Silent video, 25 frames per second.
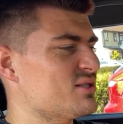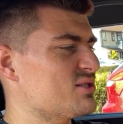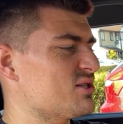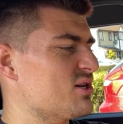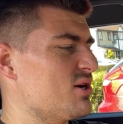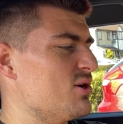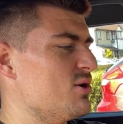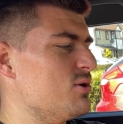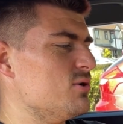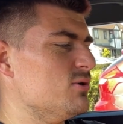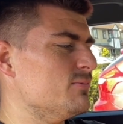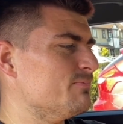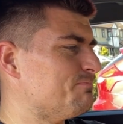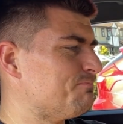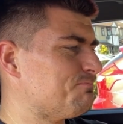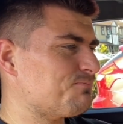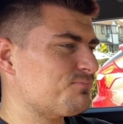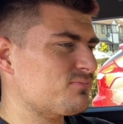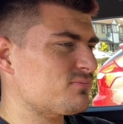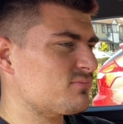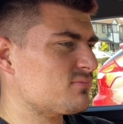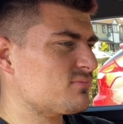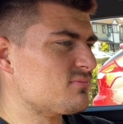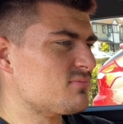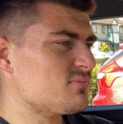So
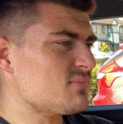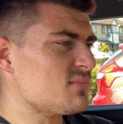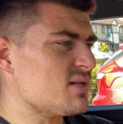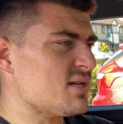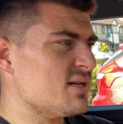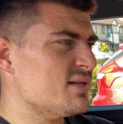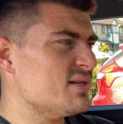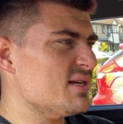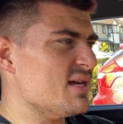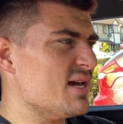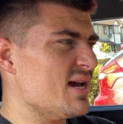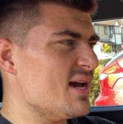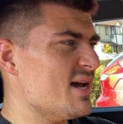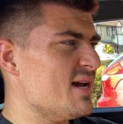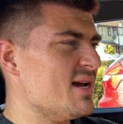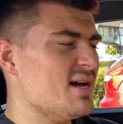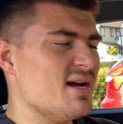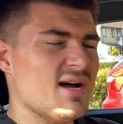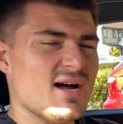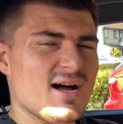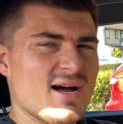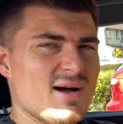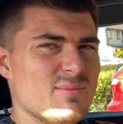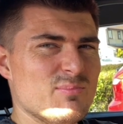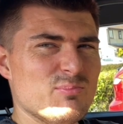yeah,
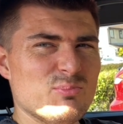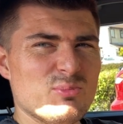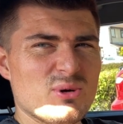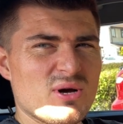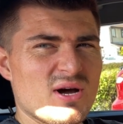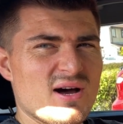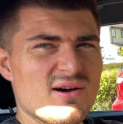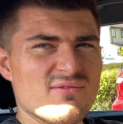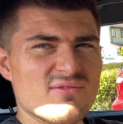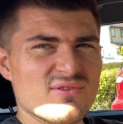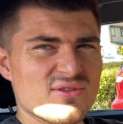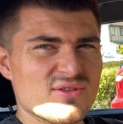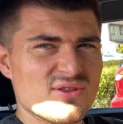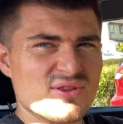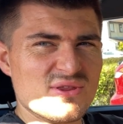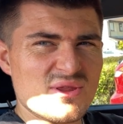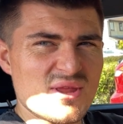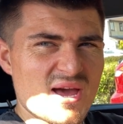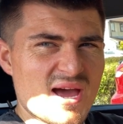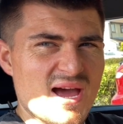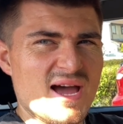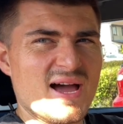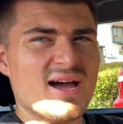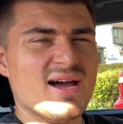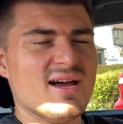but other than
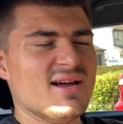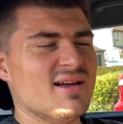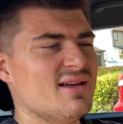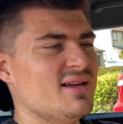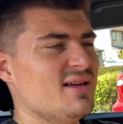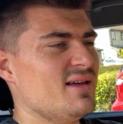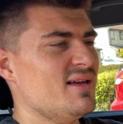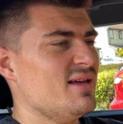that,